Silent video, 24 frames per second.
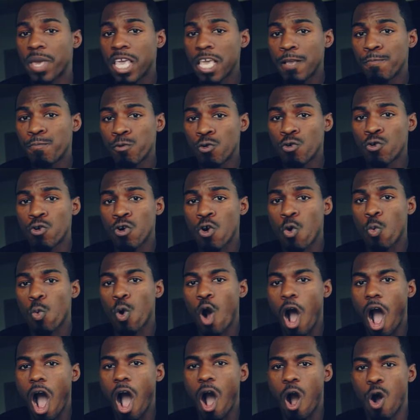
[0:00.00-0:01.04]
people
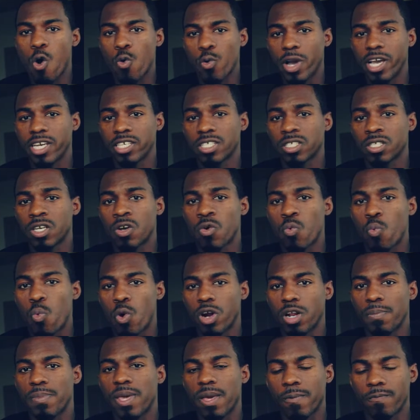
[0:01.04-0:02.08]
will always
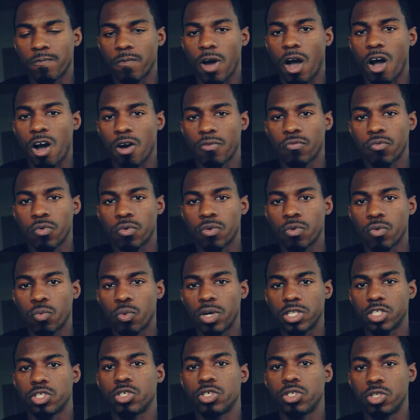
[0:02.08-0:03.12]
want to be involved with
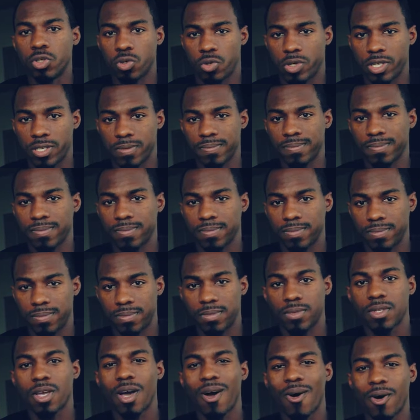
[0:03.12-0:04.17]
what you're doing.
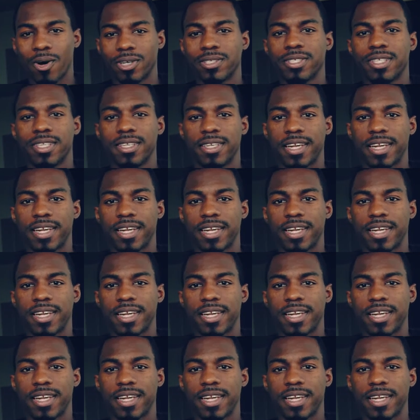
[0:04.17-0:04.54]
On to the